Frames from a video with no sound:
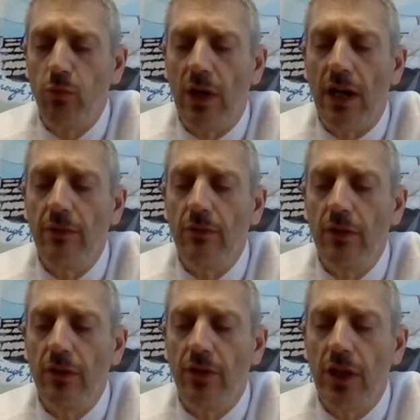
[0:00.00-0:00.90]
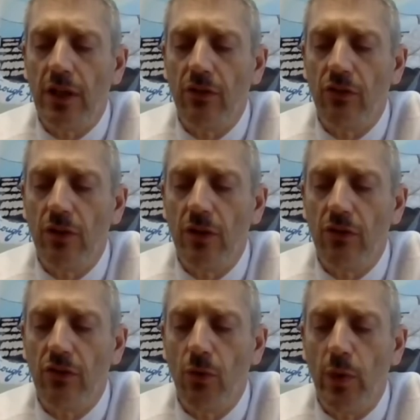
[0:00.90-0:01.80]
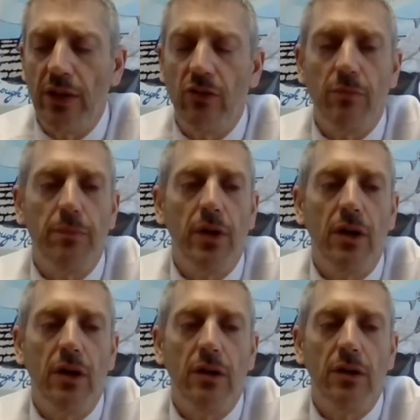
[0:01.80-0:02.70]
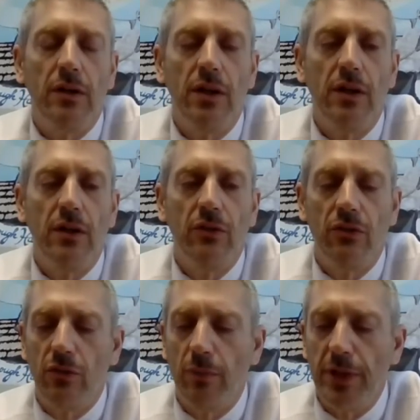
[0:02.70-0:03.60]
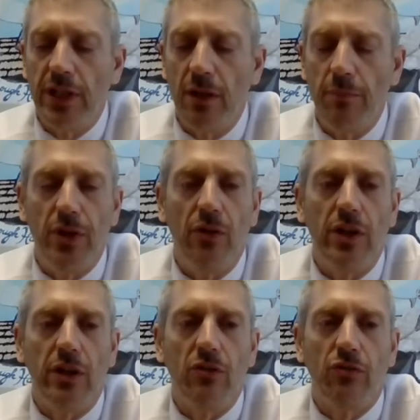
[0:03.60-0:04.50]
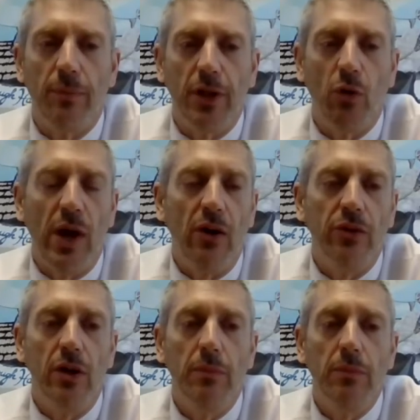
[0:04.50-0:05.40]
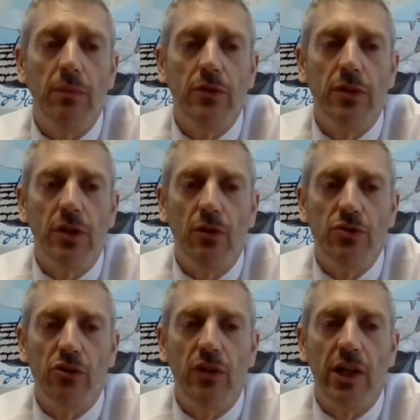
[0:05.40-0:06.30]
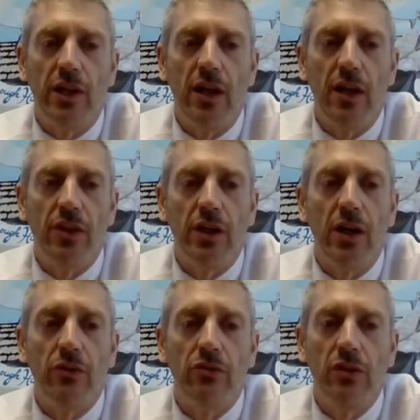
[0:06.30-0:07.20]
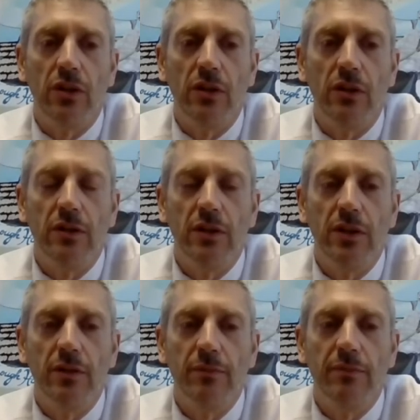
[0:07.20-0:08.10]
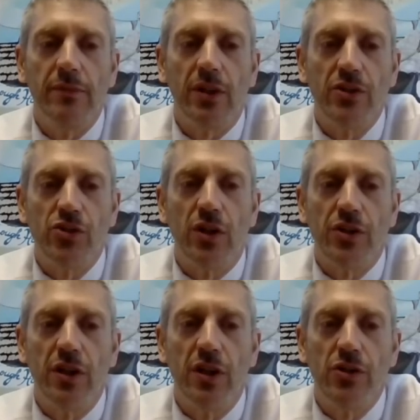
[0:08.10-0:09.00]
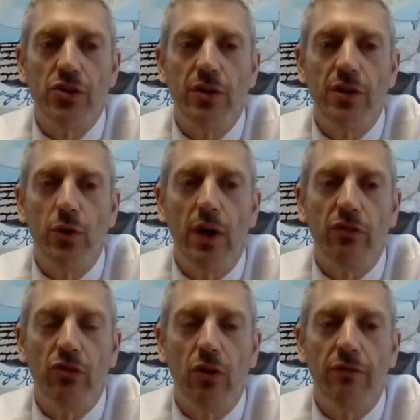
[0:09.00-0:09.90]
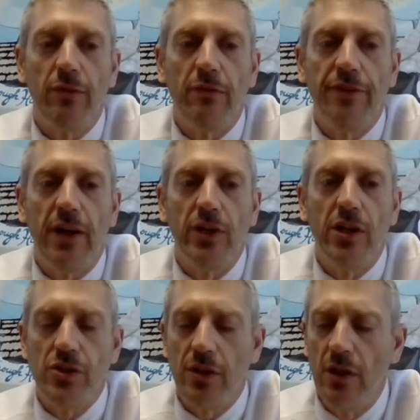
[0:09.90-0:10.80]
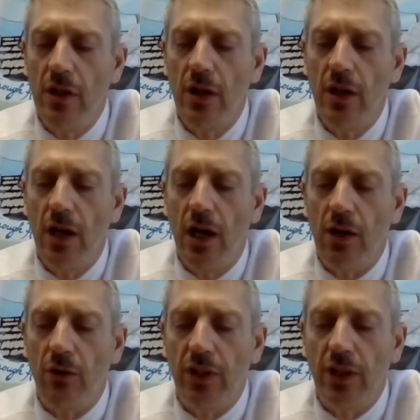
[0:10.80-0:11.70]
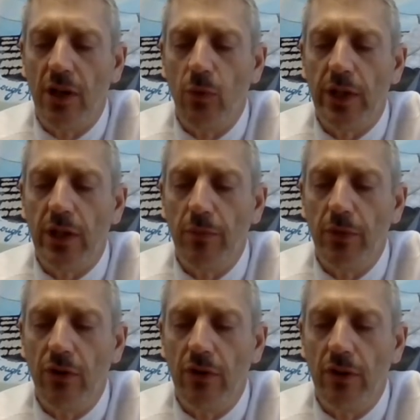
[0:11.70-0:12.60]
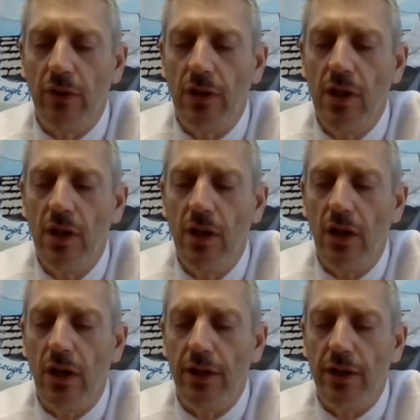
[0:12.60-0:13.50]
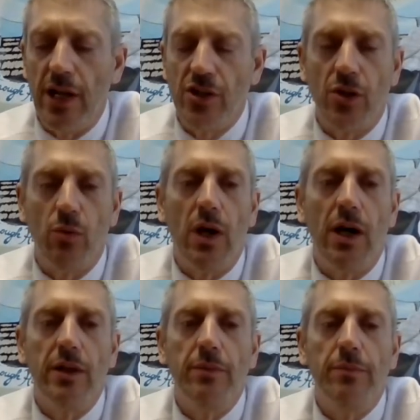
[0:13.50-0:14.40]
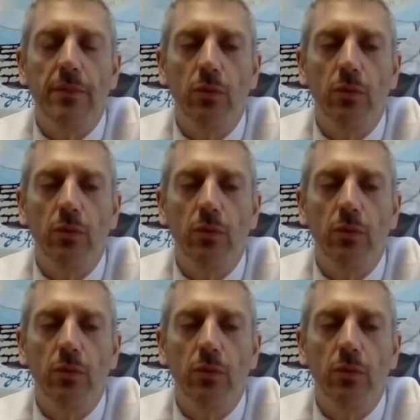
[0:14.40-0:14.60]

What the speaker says: what I think is the way to begin building, is from the ground up. You know, just like anything else in construction industry, you have to start from the foundation. I don't think that we can build a nationwide